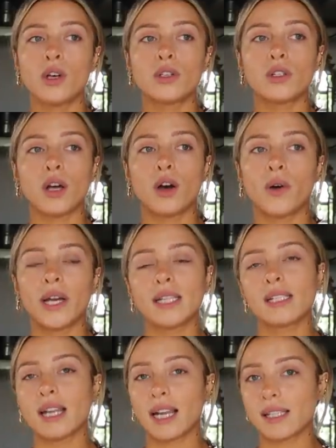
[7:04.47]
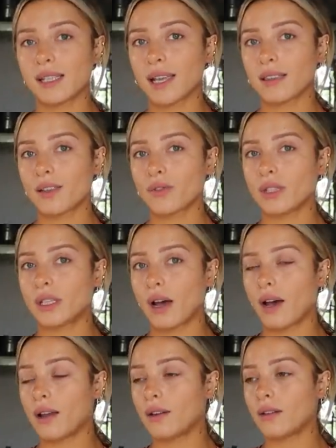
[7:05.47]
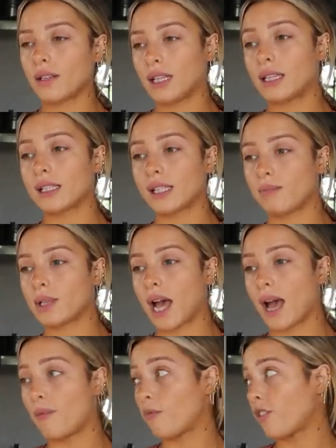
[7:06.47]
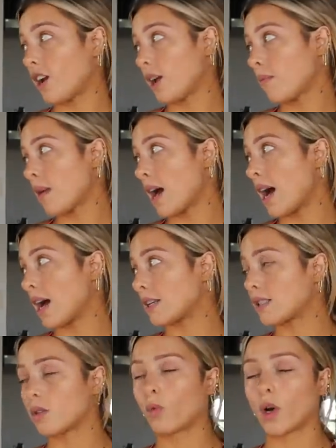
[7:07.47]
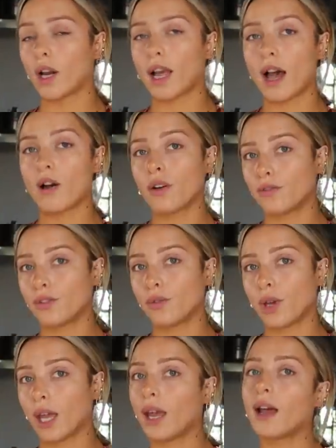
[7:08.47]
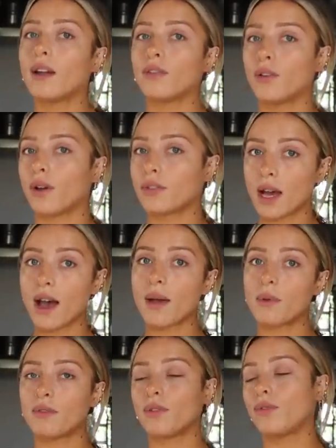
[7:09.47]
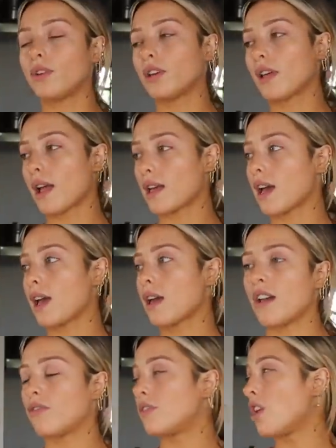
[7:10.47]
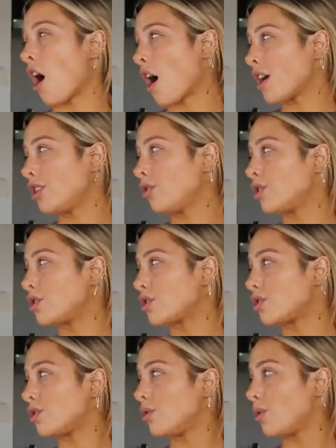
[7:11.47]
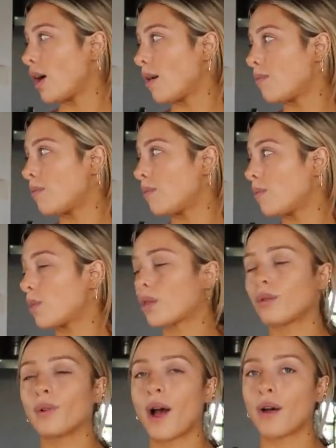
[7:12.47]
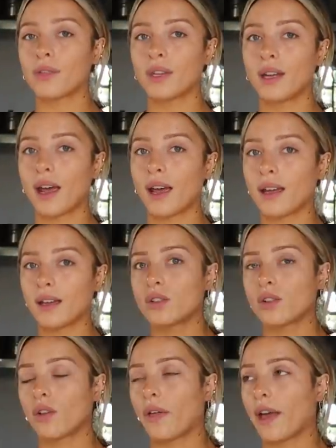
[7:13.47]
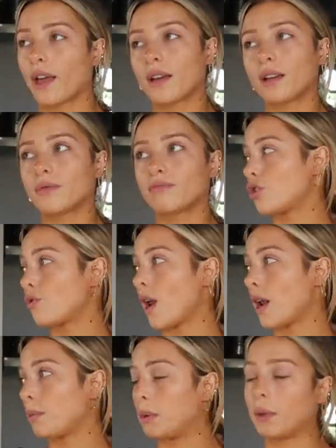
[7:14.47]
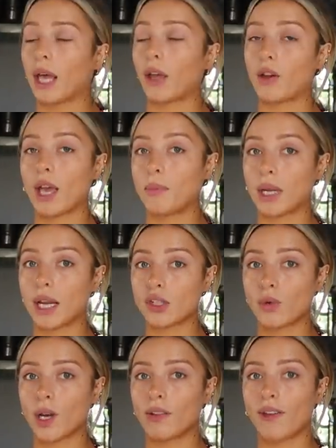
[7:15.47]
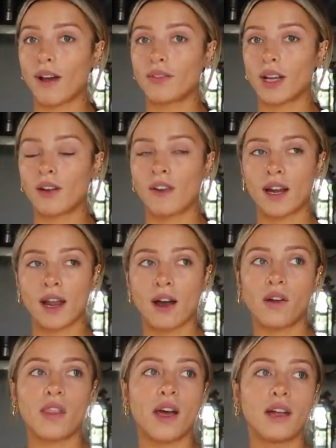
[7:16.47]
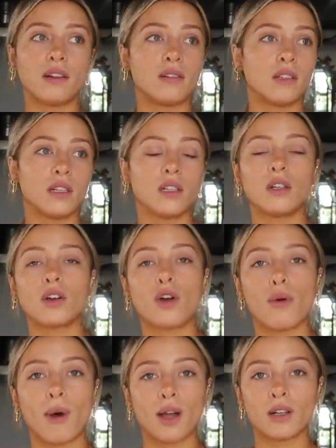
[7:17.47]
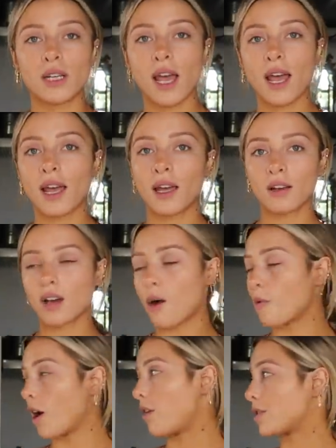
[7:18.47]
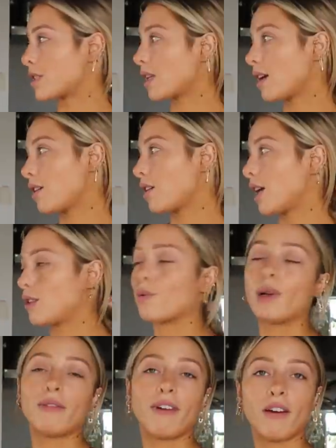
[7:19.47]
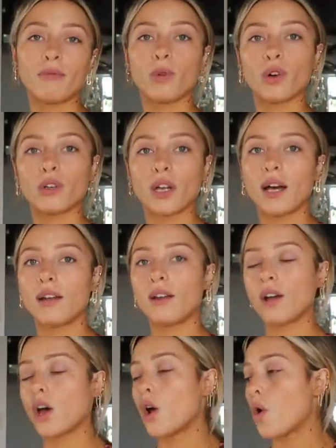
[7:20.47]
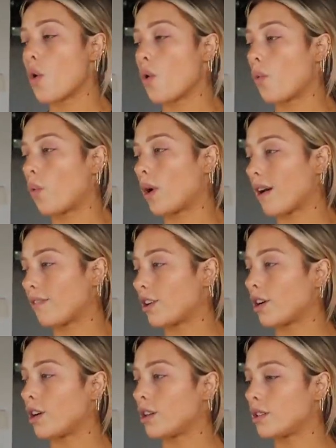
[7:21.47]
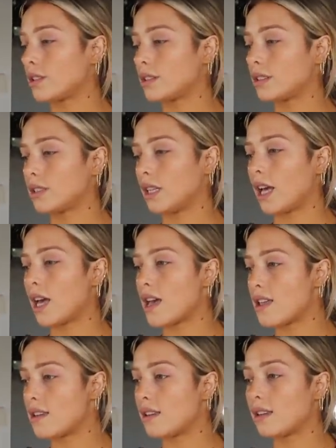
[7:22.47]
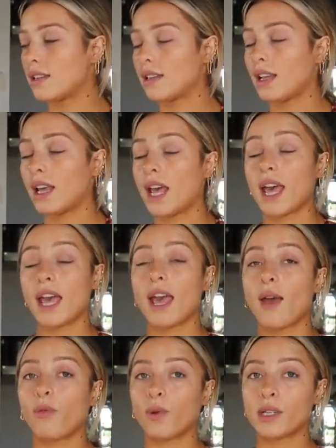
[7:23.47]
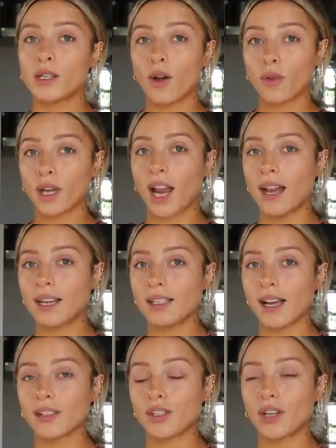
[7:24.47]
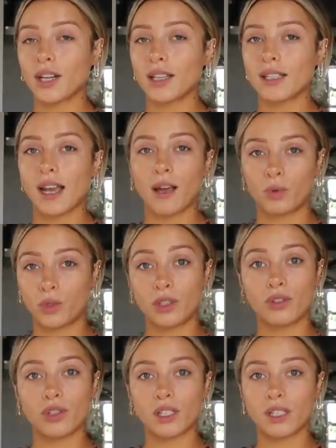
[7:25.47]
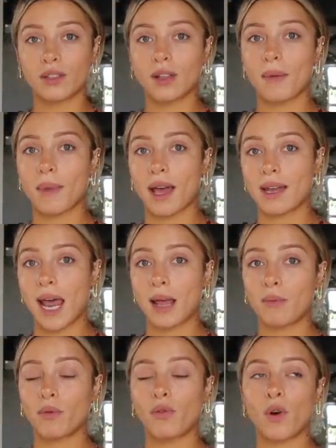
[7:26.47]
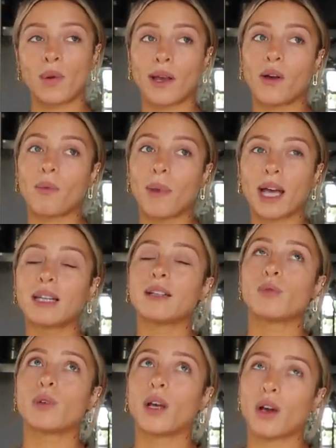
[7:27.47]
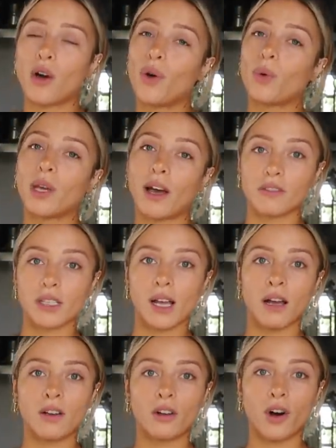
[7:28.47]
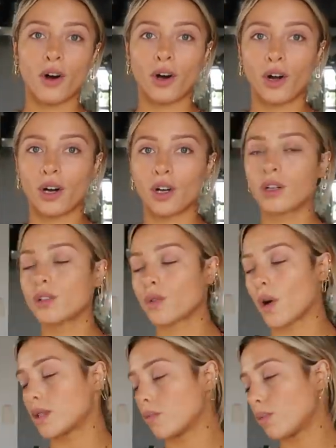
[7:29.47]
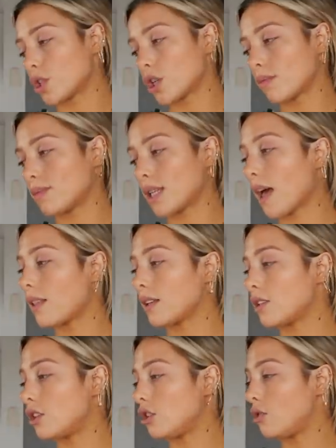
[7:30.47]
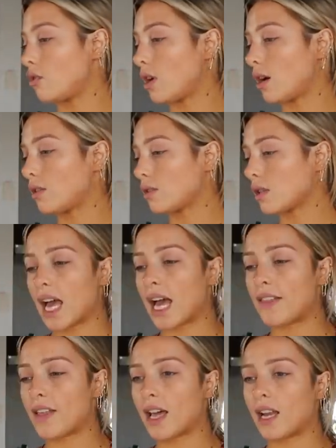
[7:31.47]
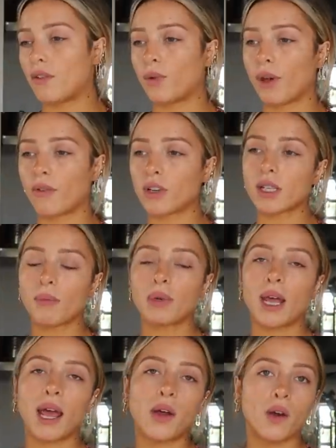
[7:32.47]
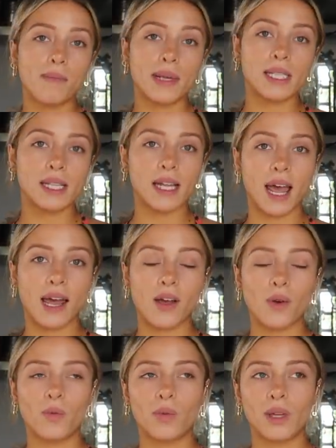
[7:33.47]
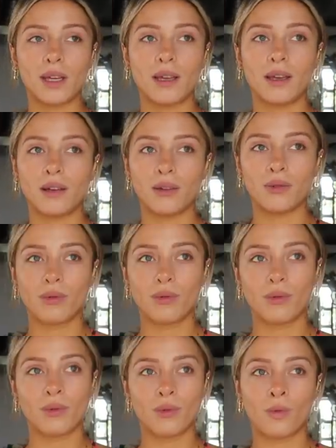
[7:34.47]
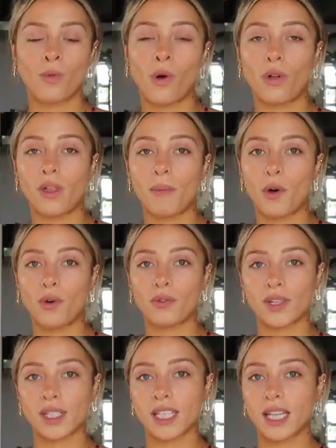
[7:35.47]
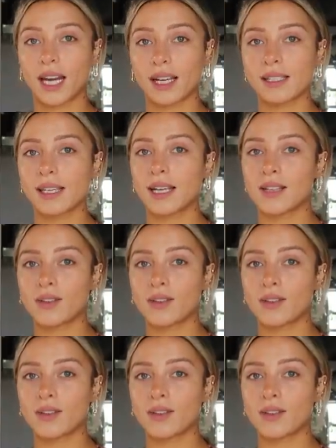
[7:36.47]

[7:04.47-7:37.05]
So it's nice to get those done in the same time frame as the workout if you can, if you have time, if you feel like it. If not, you can just do them throughout the day. So like just randomly be like, okay, I'm gonna get 25 done right now and then go about your day. A couple hours later, get 25 more done, whatever. And if we don't get any done during the day, we'll usually do them at night before we go to bed because we're like, oh, we haven't done our squats and push-ups yet, let's do those. And then if we ever skip a day or miss a day, we roll them over to the next day.